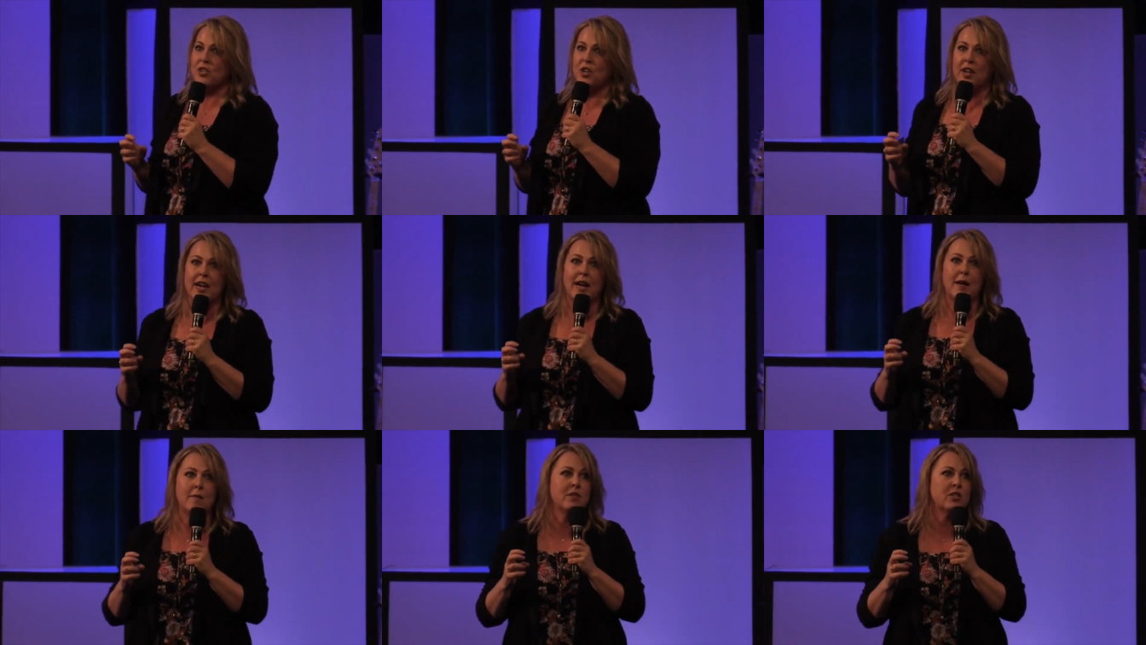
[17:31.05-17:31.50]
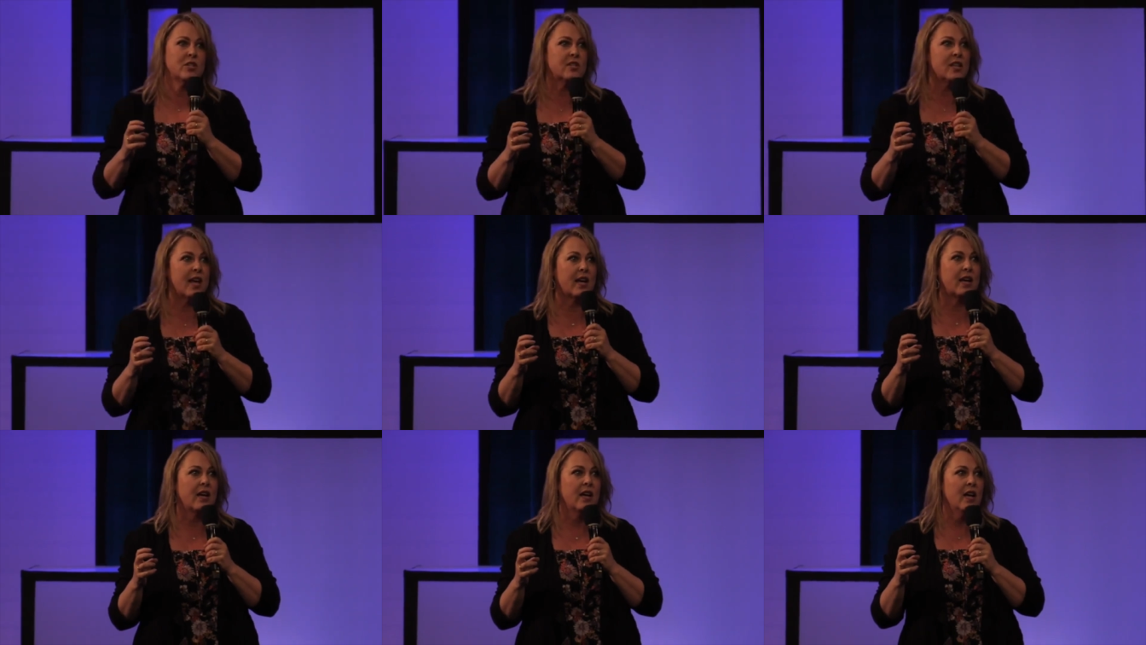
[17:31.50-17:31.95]
And I'm just
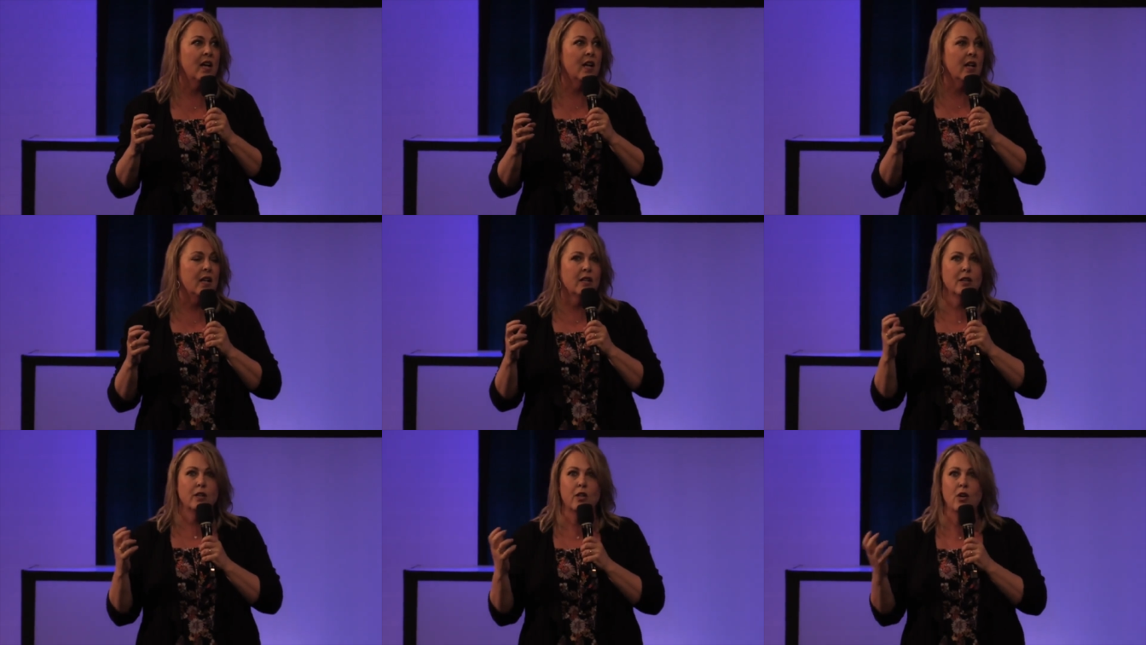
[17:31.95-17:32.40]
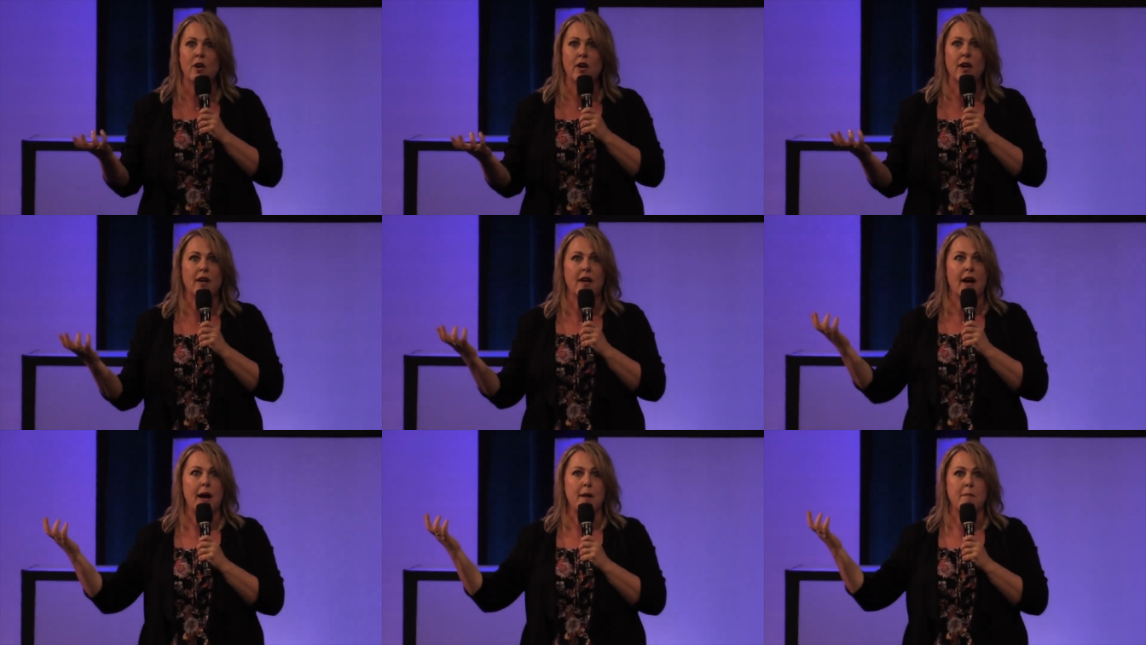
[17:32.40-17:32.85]
like, Lord,
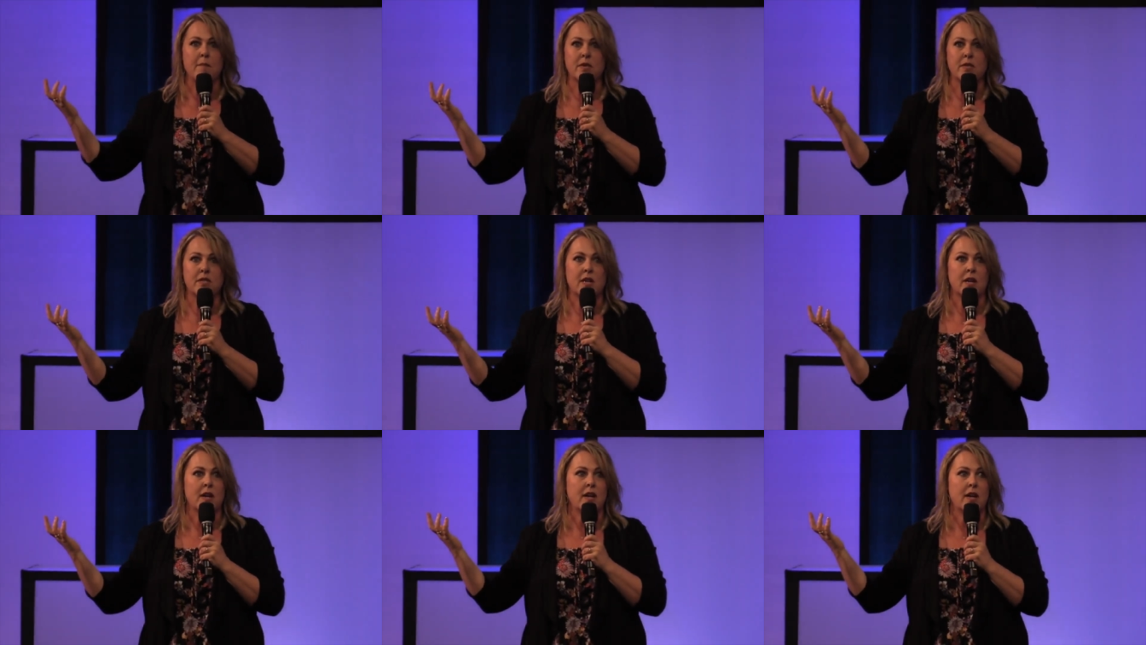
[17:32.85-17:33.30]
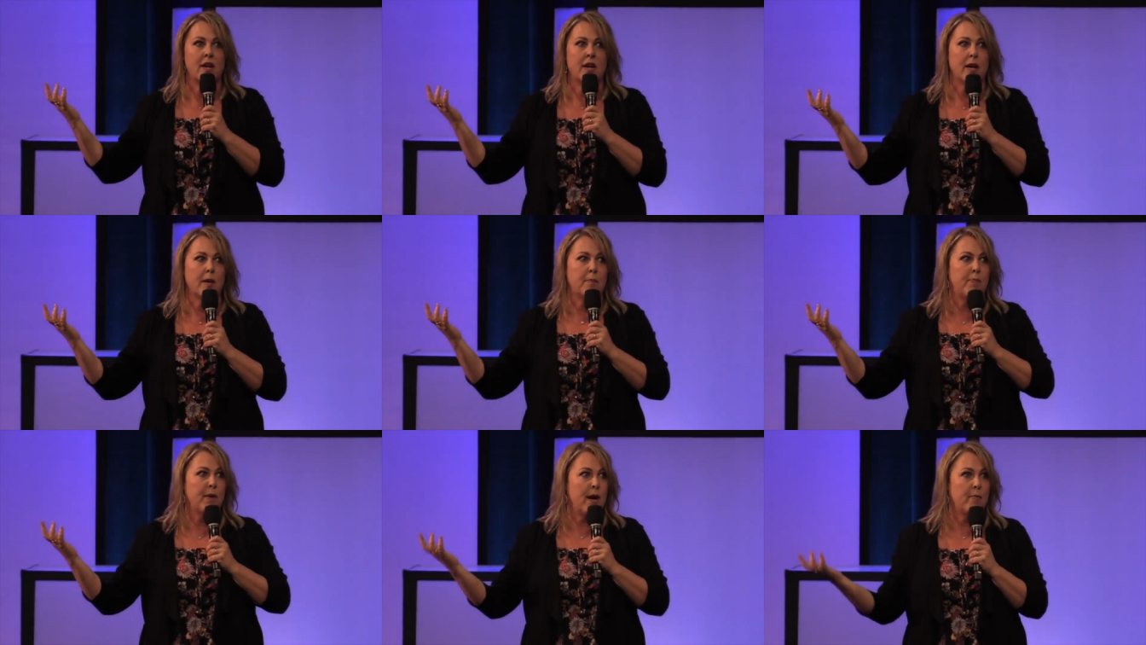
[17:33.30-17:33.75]
I'm just gonna need a
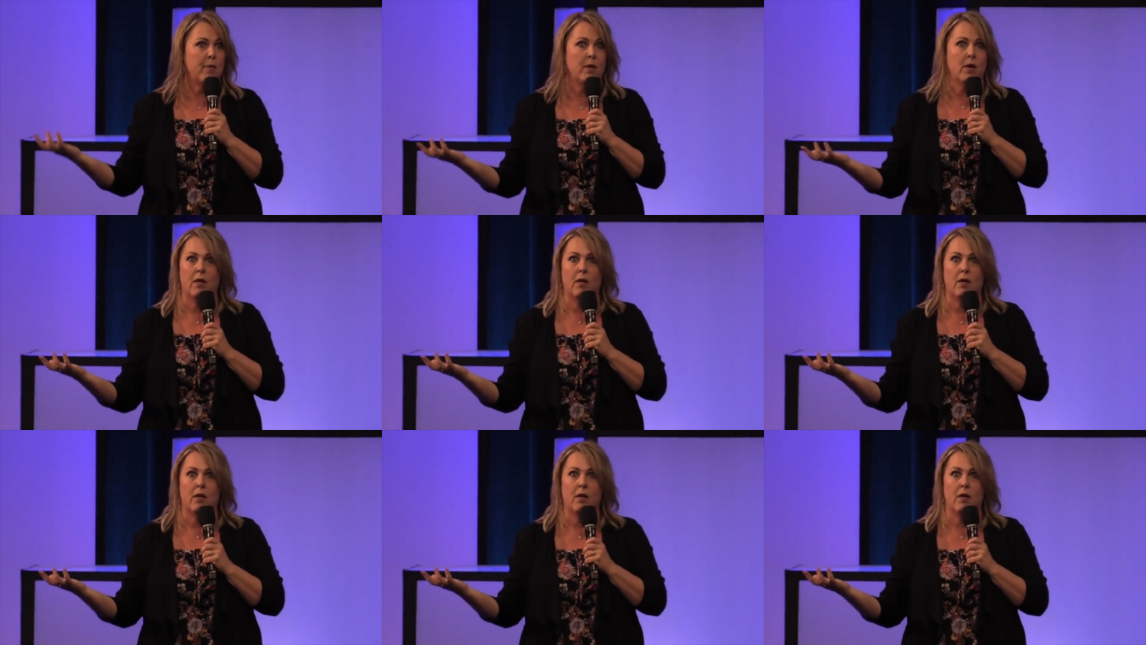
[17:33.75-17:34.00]
bubble.